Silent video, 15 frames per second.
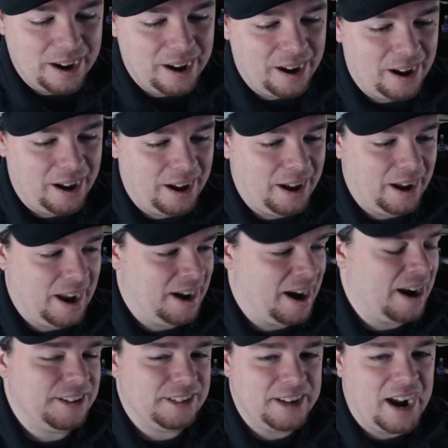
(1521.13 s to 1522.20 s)
And
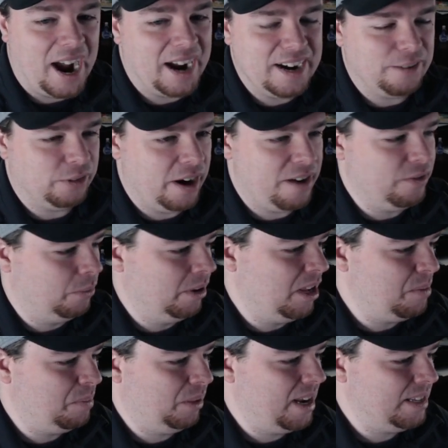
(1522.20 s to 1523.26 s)
honestly, I never even
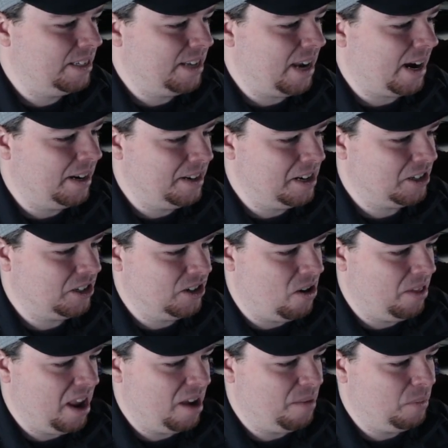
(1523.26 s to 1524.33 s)
really played second edition
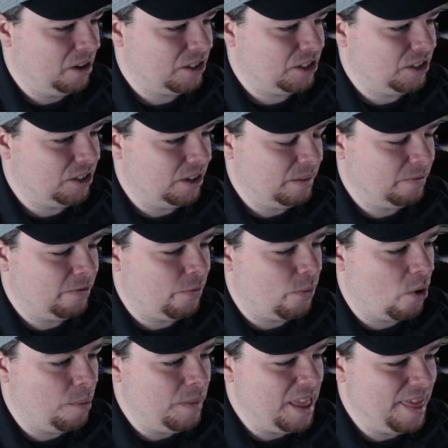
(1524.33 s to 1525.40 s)
all that much to
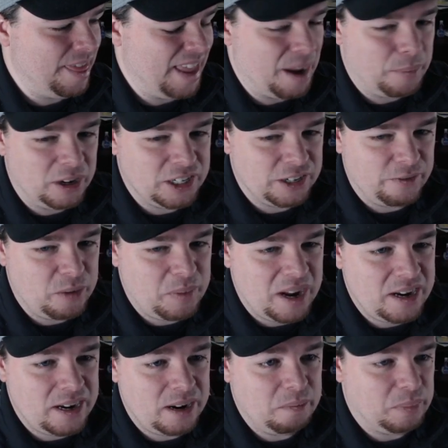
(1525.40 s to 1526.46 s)
form that much of an
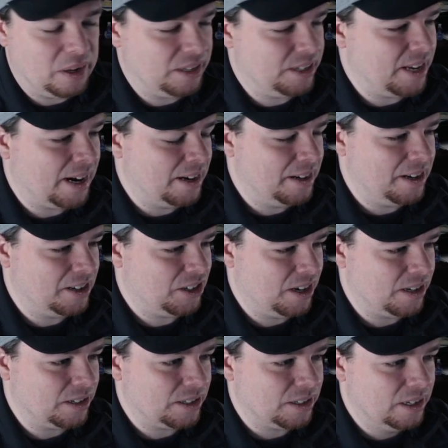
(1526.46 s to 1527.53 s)
opinion, but second
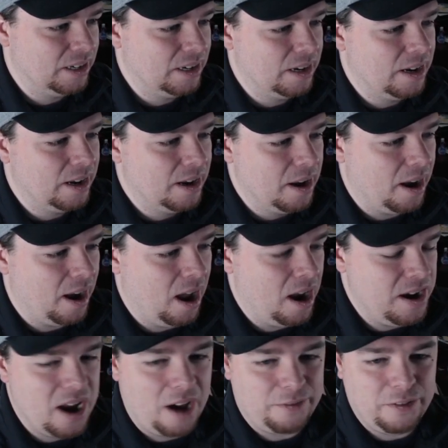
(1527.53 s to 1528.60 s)
edition is
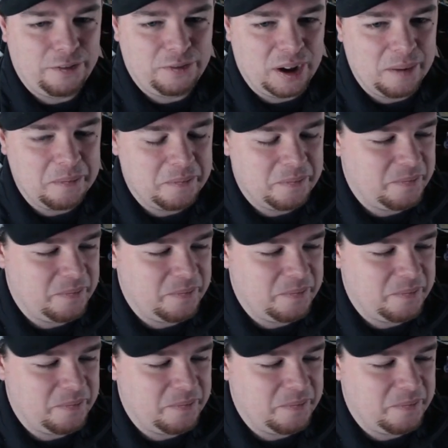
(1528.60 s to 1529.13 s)
enough of a